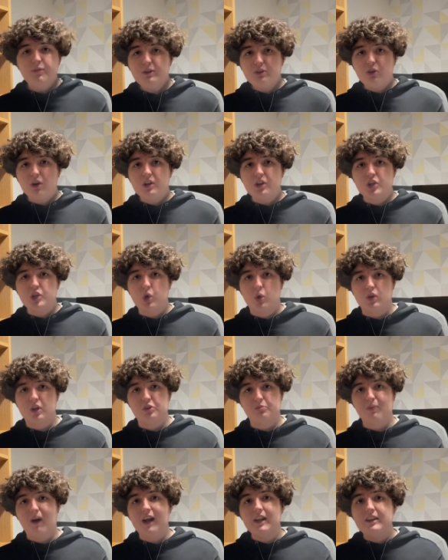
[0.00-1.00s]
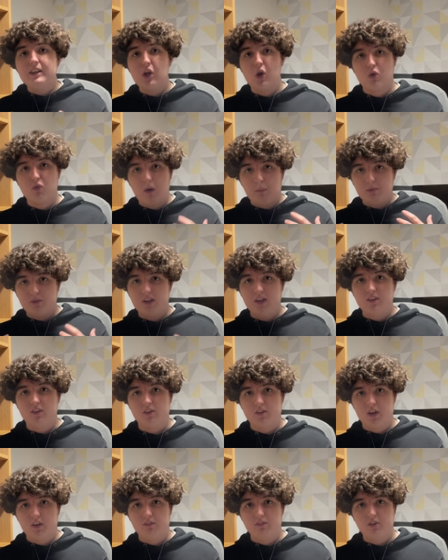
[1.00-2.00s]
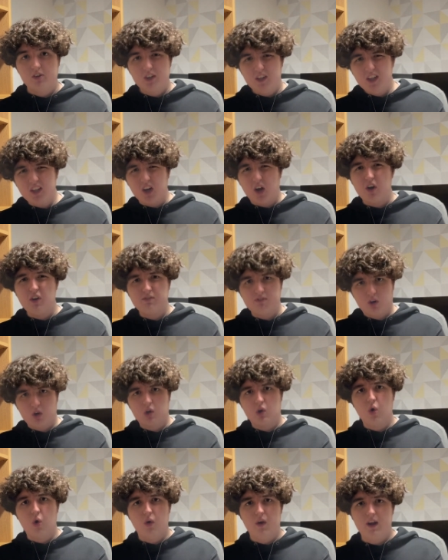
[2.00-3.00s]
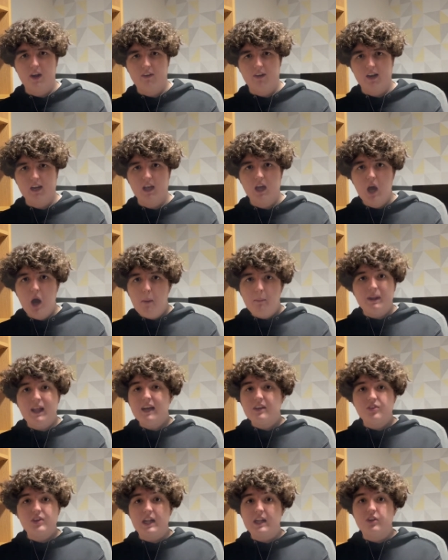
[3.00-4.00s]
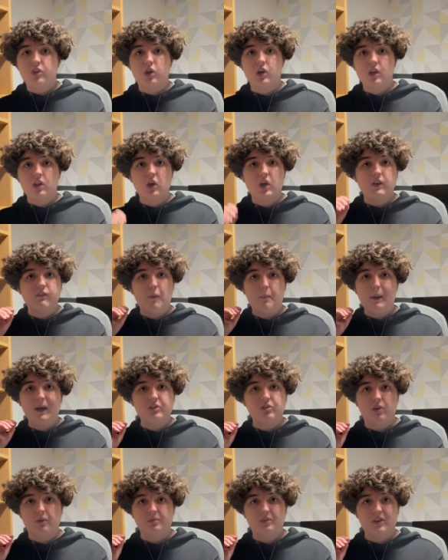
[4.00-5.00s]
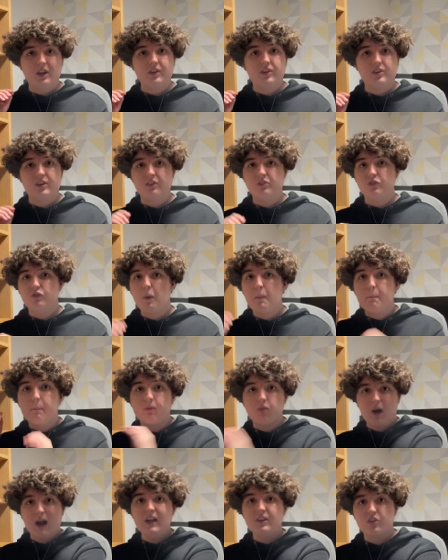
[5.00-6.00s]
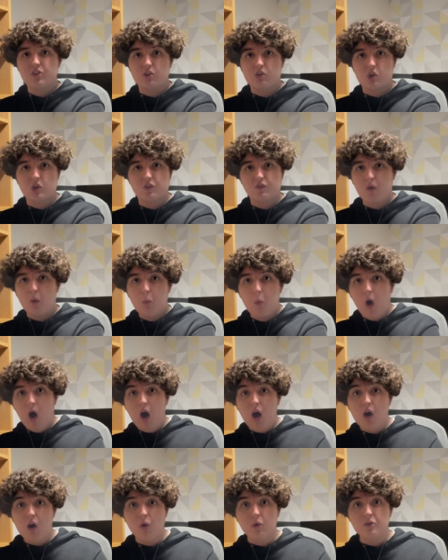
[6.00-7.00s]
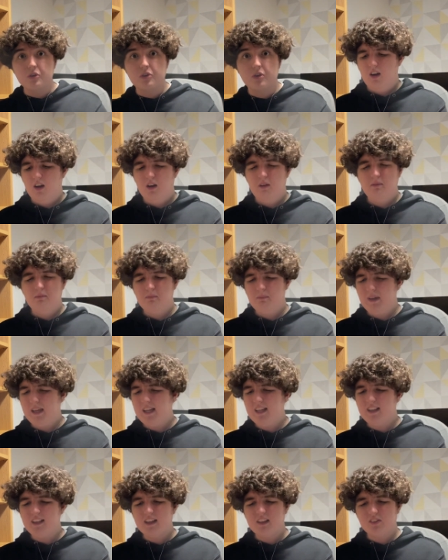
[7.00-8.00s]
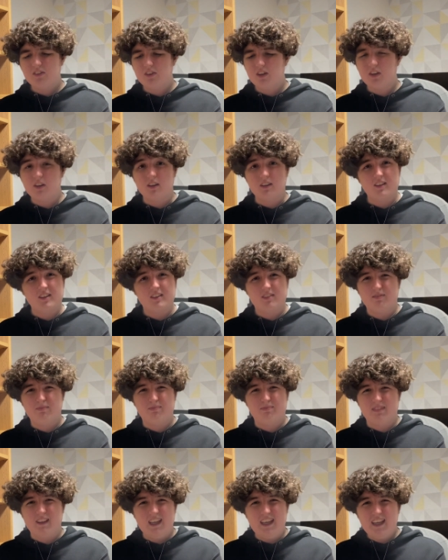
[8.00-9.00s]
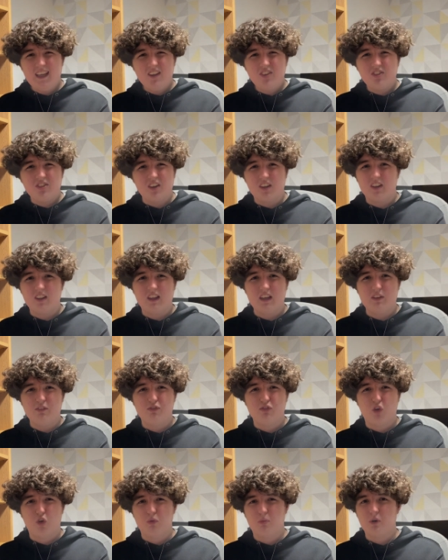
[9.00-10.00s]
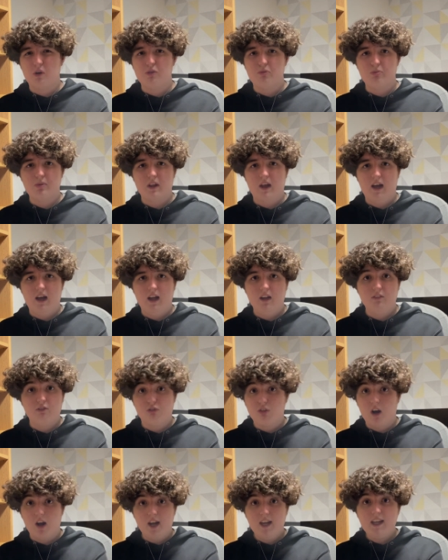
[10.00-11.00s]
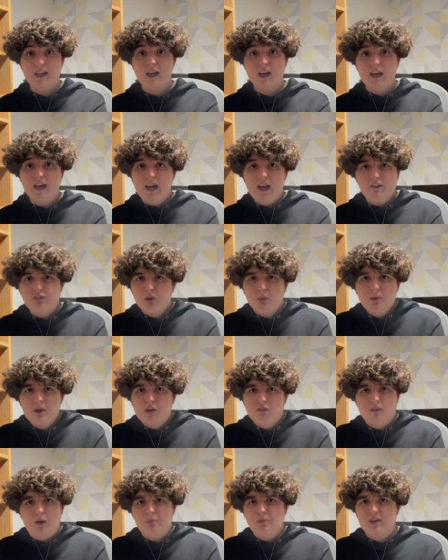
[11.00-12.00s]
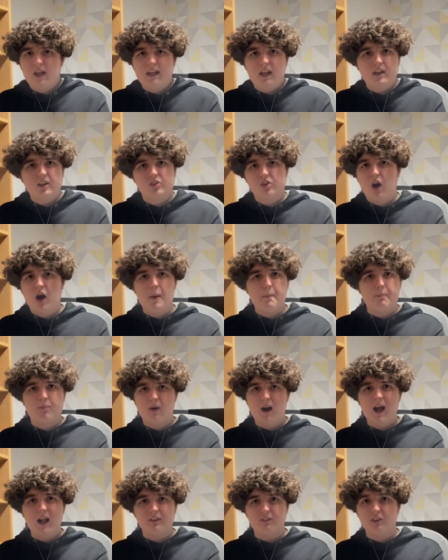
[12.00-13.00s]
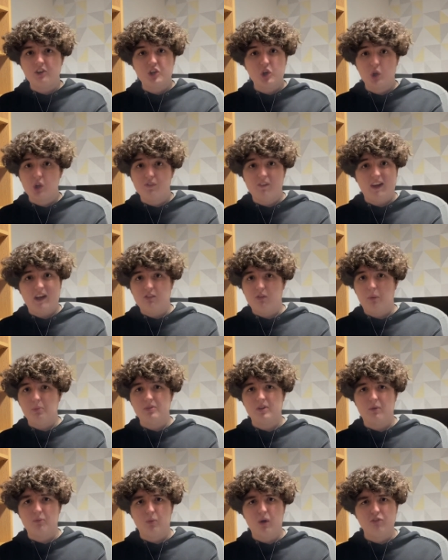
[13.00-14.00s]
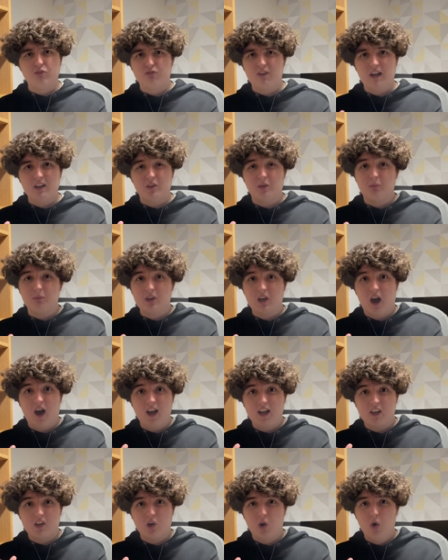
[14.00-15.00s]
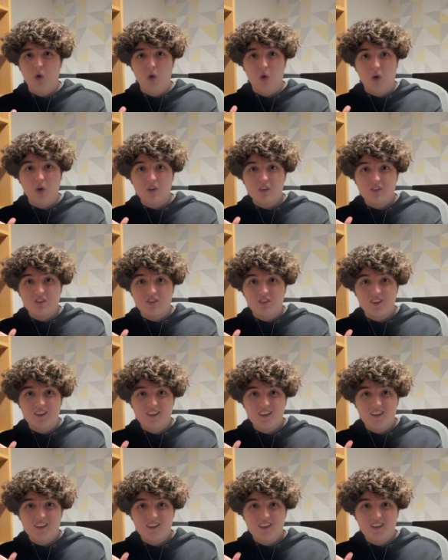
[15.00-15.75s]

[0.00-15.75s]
been trying to shortlist my ideal representatives, you know, for a court hearing, but accidentally took a look at the best representatives for brands across the world. I mean, it's a decently foolproof plan, right? If someone can represent an entire brand, then surely they can represent one random guy in court.